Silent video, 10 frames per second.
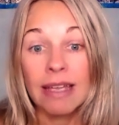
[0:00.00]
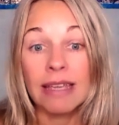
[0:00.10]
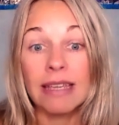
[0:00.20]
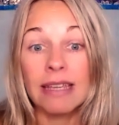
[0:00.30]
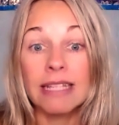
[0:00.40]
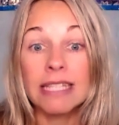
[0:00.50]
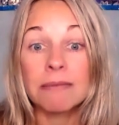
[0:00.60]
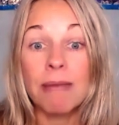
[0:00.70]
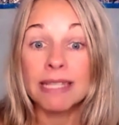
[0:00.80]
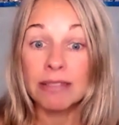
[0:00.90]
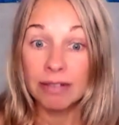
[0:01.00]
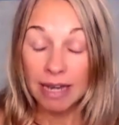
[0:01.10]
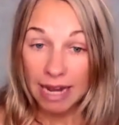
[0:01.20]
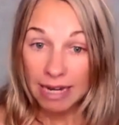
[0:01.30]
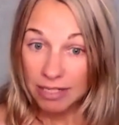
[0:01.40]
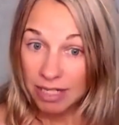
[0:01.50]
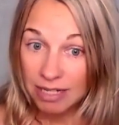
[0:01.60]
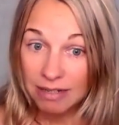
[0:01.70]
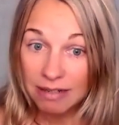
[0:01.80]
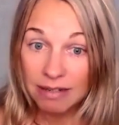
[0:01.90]
It's based on the
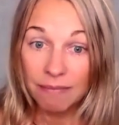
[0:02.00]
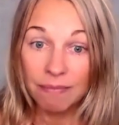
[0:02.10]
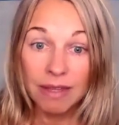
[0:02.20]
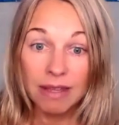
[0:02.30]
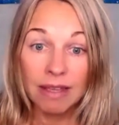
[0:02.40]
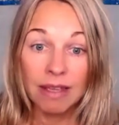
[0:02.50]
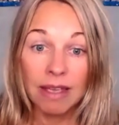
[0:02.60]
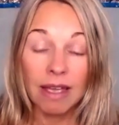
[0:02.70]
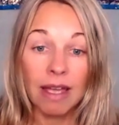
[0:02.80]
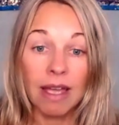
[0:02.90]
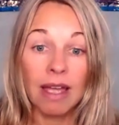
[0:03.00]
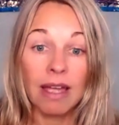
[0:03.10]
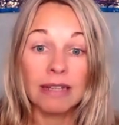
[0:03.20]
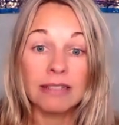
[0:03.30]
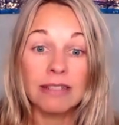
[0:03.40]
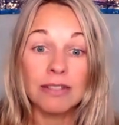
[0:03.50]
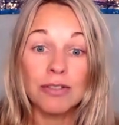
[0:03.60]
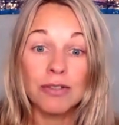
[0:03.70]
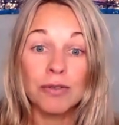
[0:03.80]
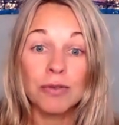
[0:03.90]
nation, and
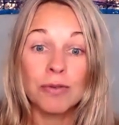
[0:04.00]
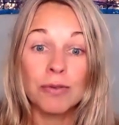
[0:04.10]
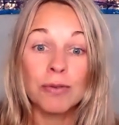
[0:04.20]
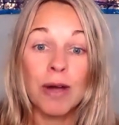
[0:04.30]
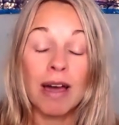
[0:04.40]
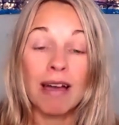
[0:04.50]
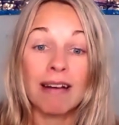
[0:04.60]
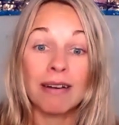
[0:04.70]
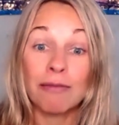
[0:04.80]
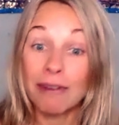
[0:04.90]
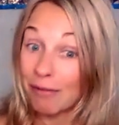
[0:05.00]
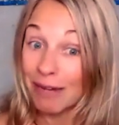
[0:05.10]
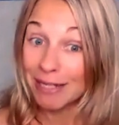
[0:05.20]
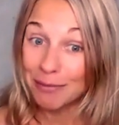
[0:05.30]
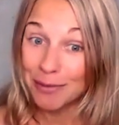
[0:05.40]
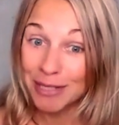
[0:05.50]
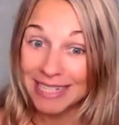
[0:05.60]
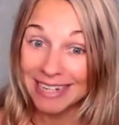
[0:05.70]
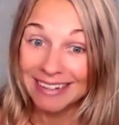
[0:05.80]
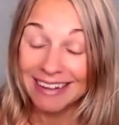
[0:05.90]
you are very welcome to
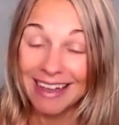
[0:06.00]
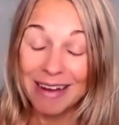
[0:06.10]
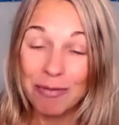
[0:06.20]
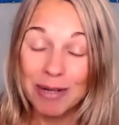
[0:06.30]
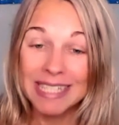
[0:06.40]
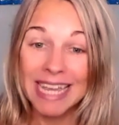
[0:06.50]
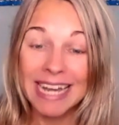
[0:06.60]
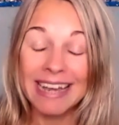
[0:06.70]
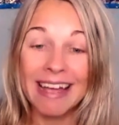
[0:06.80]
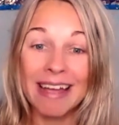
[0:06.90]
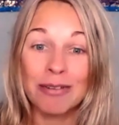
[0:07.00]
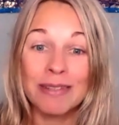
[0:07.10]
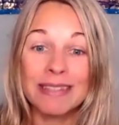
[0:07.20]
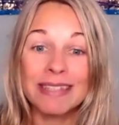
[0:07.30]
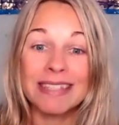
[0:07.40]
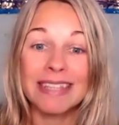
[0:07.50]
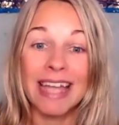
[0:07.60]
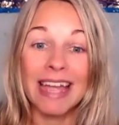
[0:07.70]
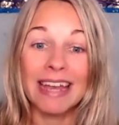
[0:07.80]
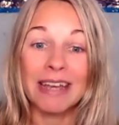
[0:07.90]
attend. I will send out
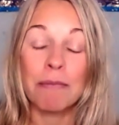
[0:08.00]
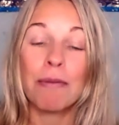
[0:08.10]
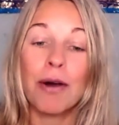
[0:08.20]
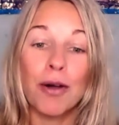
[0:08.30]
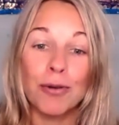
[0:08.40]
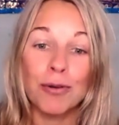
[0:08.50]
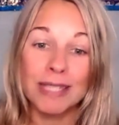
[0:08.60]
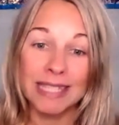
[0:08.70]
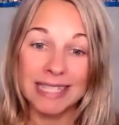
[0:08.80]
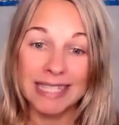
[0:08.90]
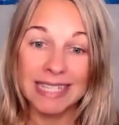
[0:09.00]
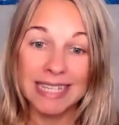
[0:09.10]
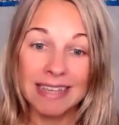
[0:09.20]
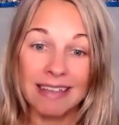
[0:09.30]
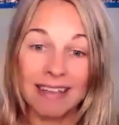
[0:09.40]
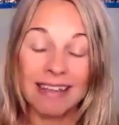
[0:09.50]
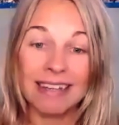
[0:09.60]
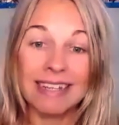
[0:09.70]
and post the